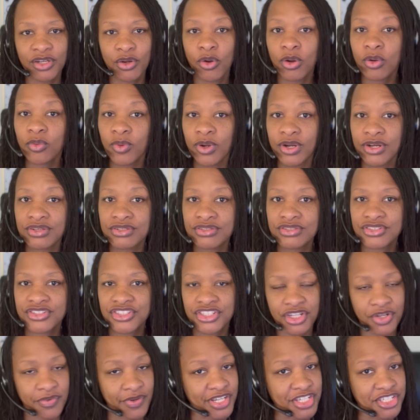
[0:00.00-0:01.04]
or worse,
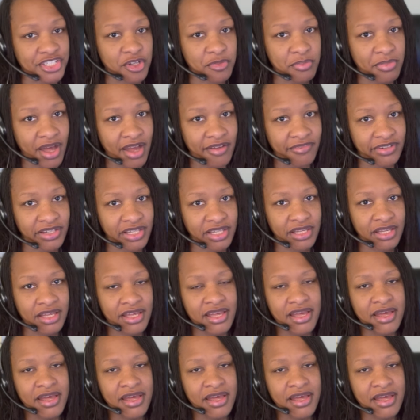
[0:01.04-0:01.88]
generational poverty,